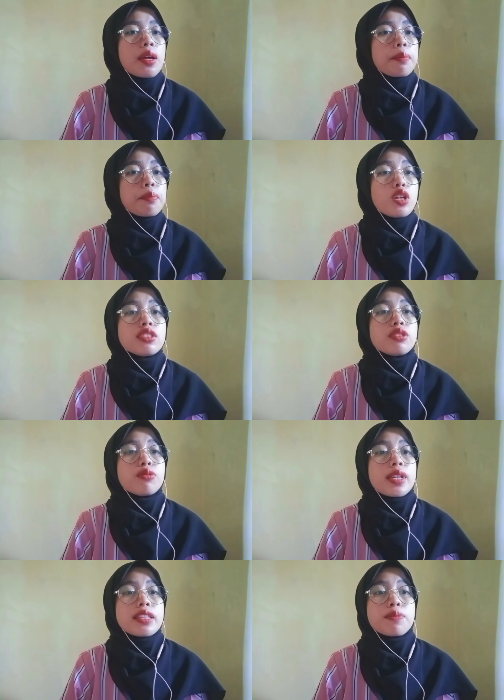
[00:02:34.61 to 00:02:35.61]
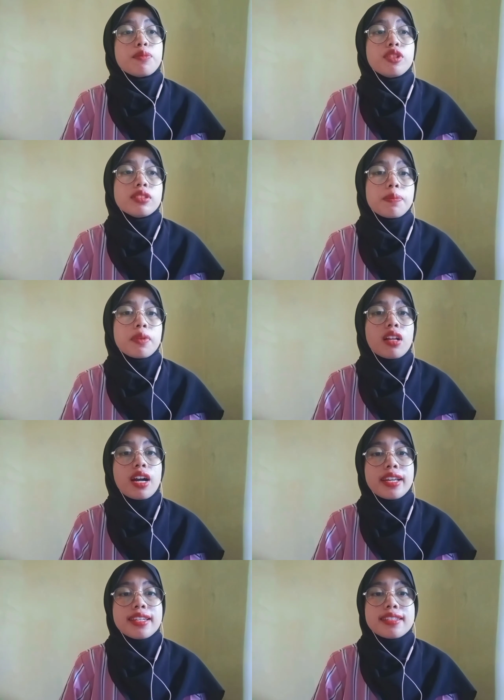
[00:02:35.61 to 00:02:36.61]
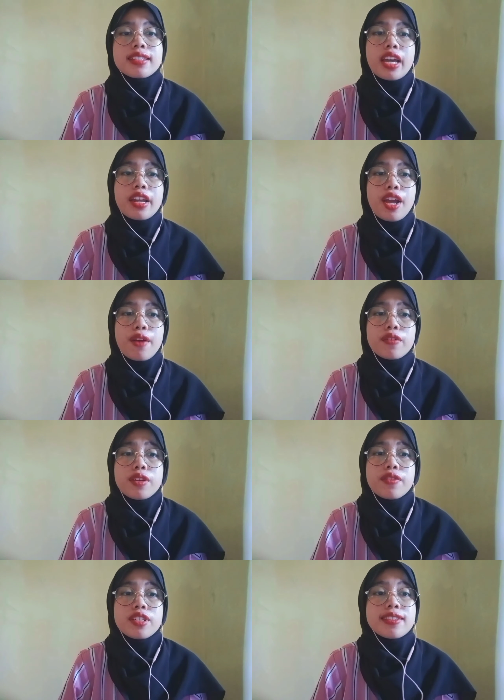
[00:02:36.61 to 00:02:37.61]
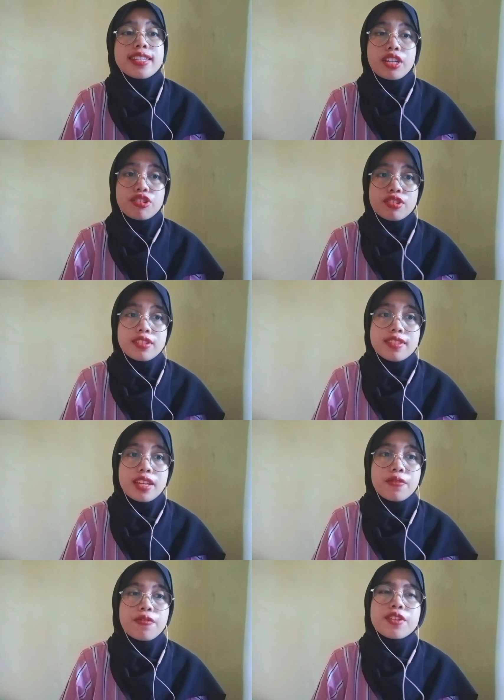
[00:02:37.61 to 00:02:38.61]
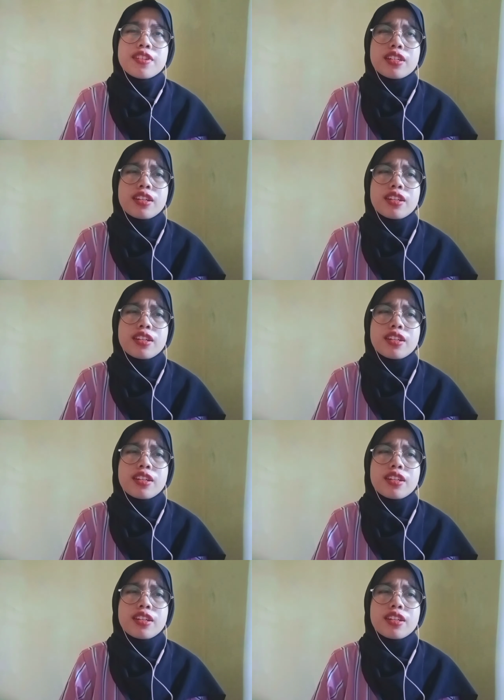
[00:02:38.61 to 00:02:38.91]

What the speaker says: Boards with multiple ideas can have different sections that further